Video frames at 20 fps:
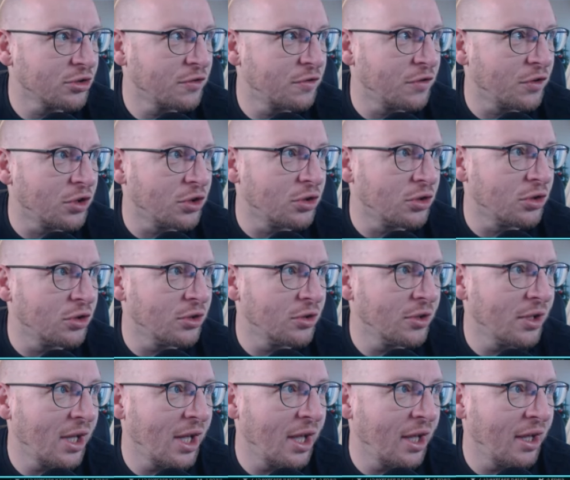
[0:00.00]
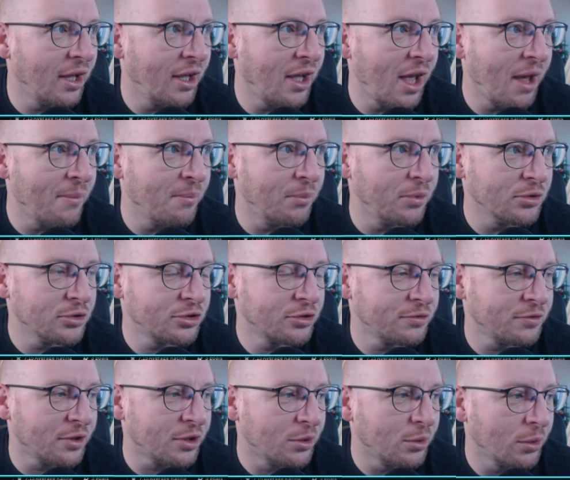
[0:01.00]
for
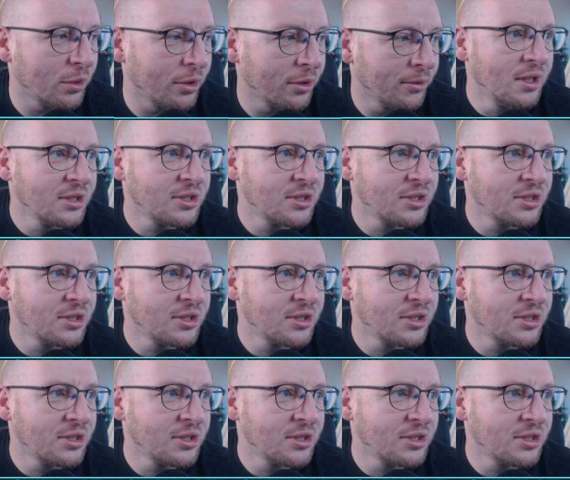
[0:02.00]
Embelsvåg.